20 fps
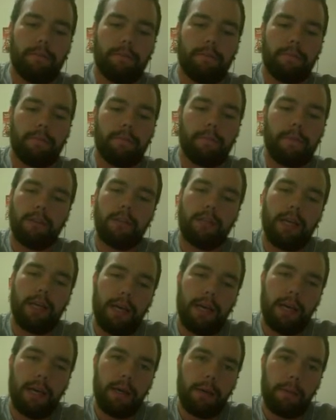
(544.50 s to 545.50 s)
Good
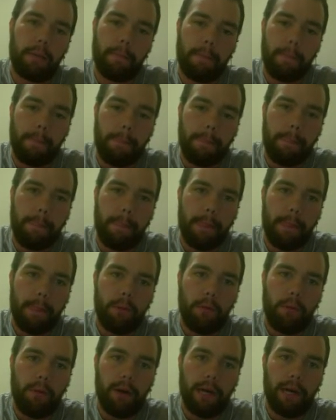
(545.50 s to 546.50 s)
game.
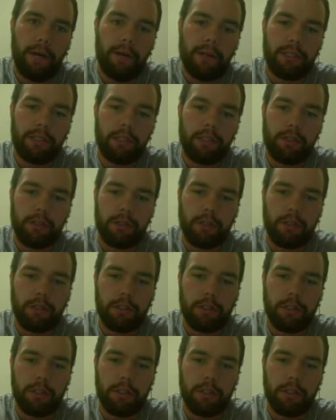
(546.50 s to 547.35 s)
Wow, that just took such a